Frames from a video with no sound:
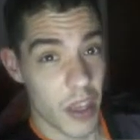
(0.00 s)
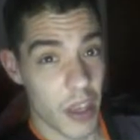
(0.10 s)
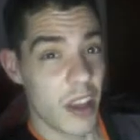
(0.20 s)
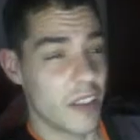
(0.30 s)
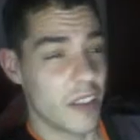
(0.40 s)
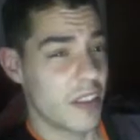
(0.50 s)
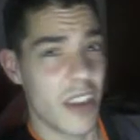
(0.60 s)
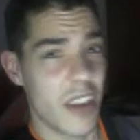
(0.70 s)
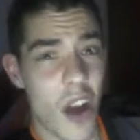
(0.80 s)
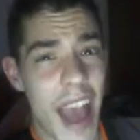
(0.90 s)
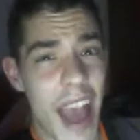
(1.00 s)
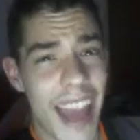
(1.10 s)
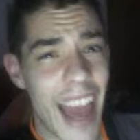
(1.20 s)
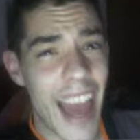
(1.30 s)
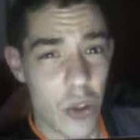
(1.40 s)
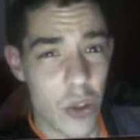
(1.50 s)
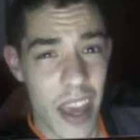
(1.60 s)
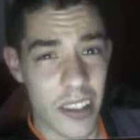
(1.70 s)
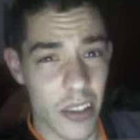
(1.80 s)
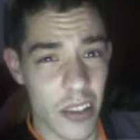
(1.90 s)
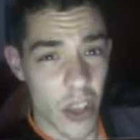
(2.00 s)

And to think I had actual exes